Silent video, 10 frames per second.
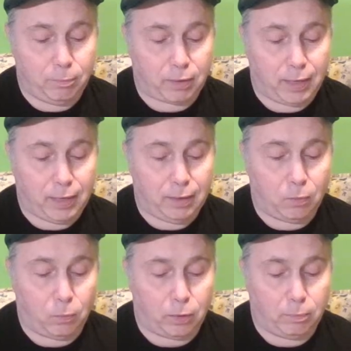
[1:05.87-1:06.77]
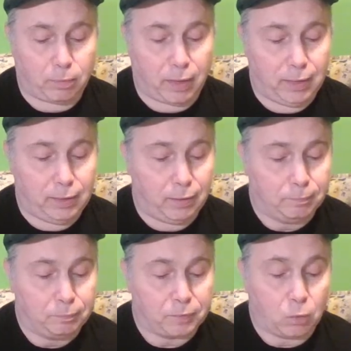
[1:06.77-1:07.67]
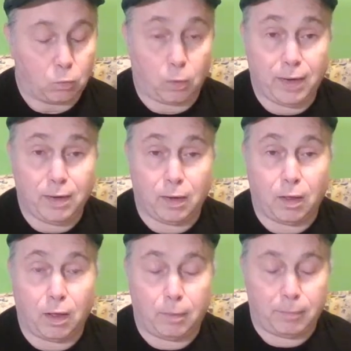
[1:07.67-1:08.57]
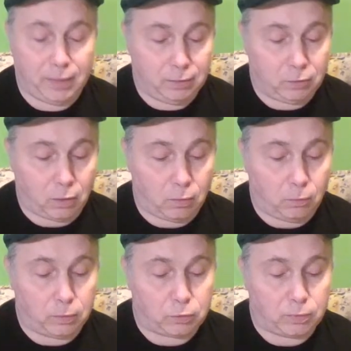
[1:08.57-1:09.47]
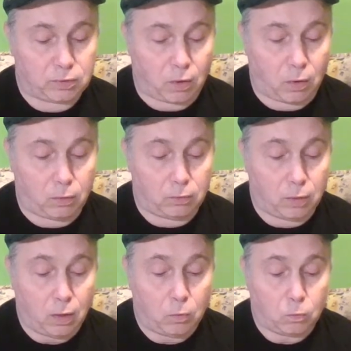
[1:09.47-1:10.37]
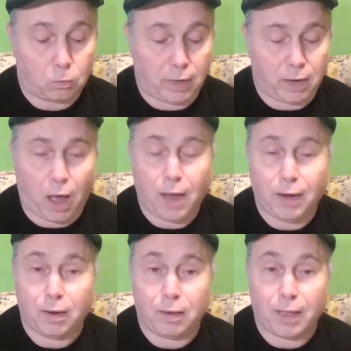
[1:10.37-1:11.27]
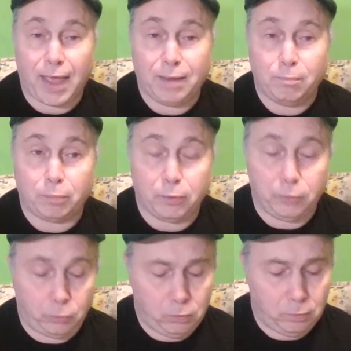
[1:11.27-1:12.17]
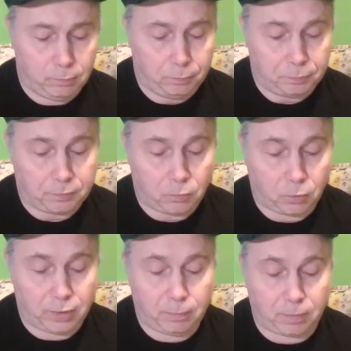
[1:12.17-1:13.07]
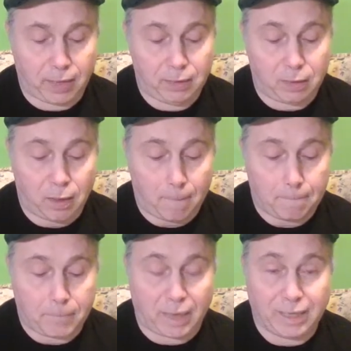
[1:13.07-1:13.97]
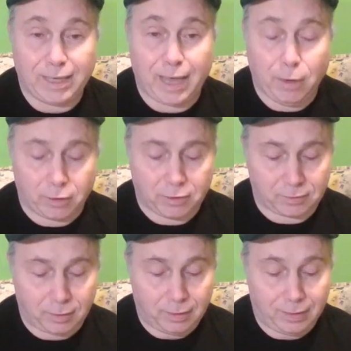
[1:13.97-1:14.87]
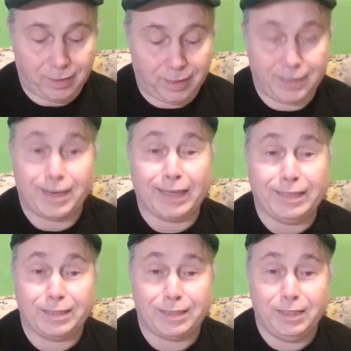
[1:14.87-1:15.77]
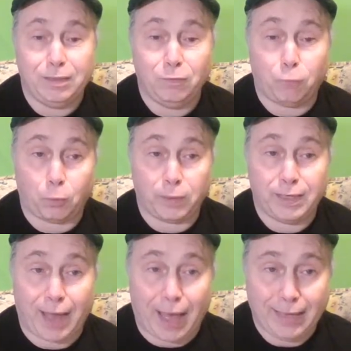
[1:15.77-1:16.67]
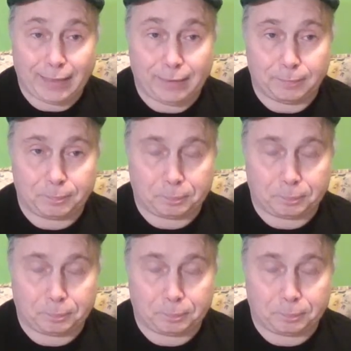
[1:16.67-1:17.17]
played where he played Red um, in which was called Red Hot and Blue, where he played Bunny Harris in 1949.